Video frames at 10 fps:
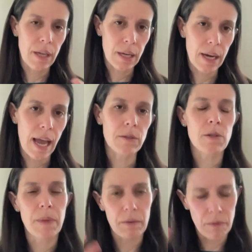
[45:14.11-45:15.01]
the
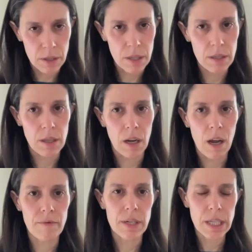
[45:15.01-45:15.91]
announcement versus the
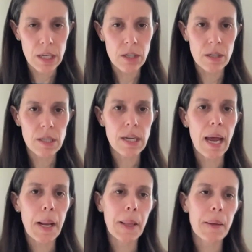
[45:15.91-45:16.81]
conversation
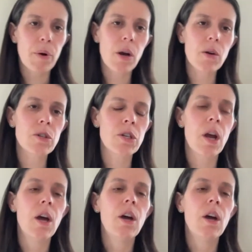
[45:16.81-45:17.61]
style approach,